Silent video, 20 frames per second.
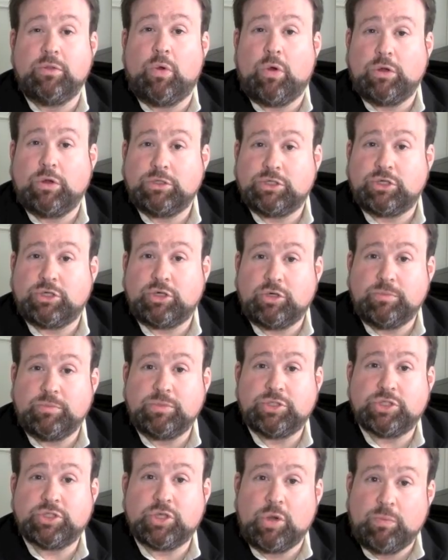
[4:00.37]
long-term
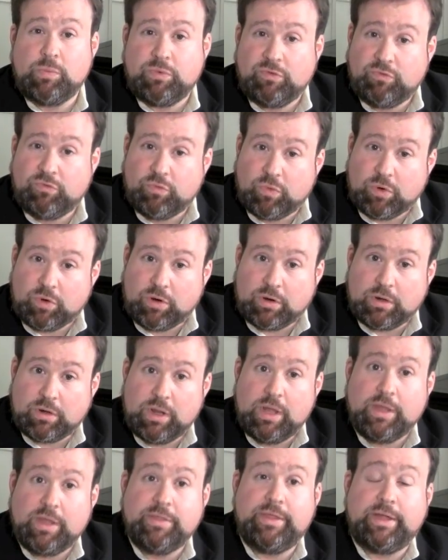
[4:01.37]
scope of work
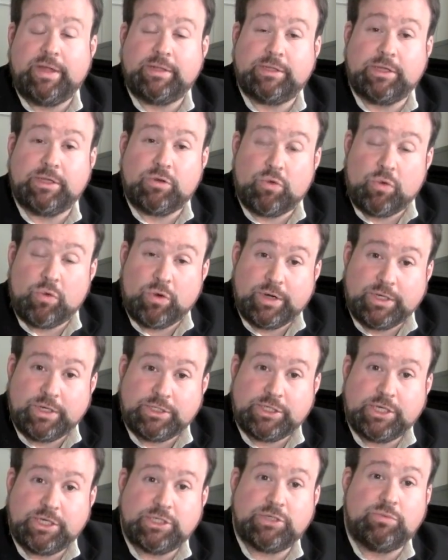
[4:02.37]
that the
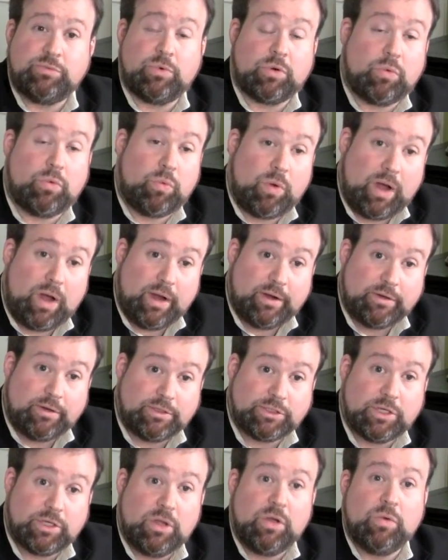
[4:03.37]
organization
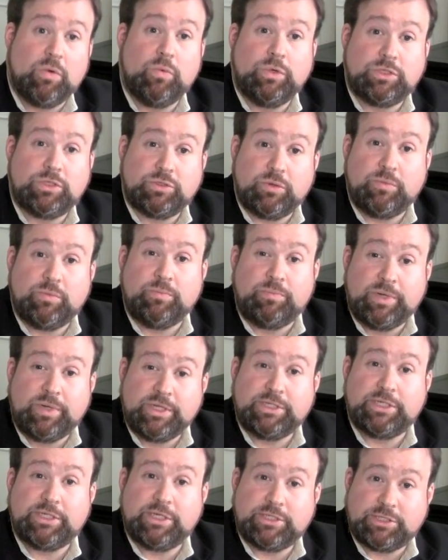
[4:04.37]
requires, which
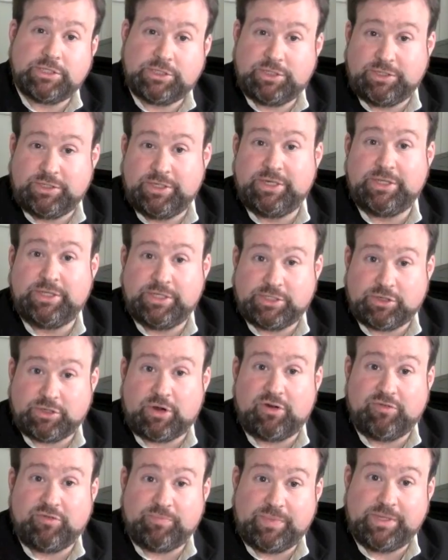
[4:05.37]
brings us to needing this
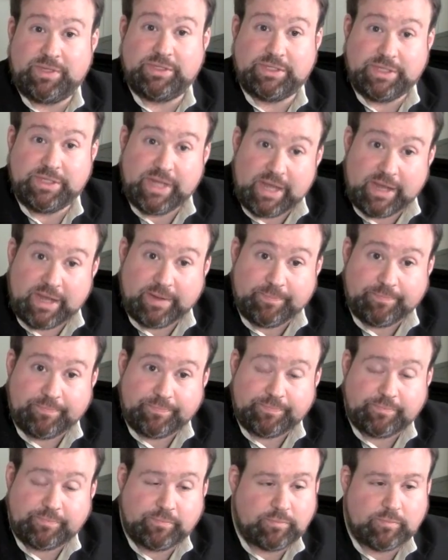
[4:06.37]
RFP today?
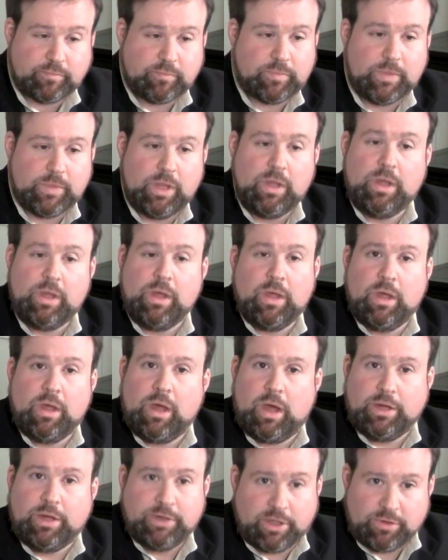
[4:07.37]

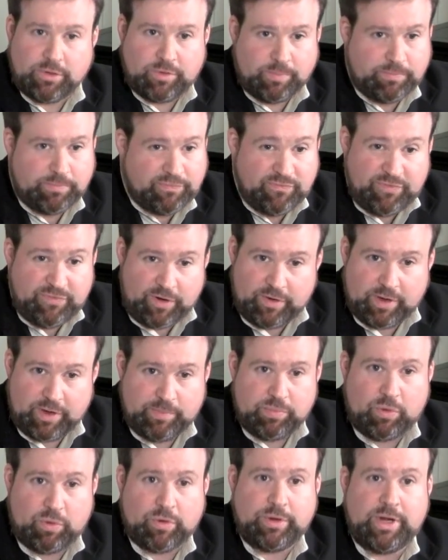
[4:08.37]
Another very
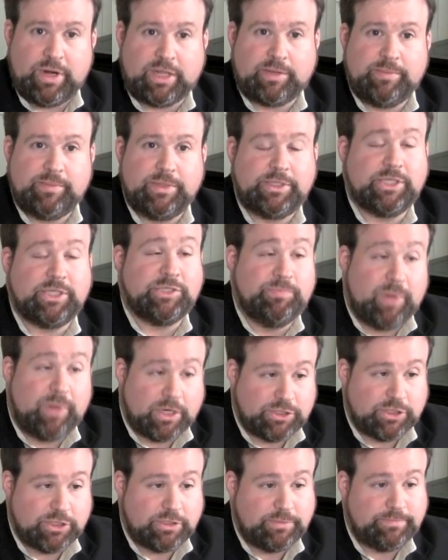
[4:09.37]
important element is
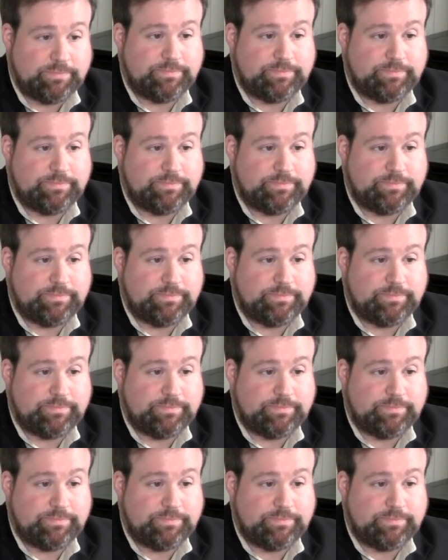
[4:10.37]
budget.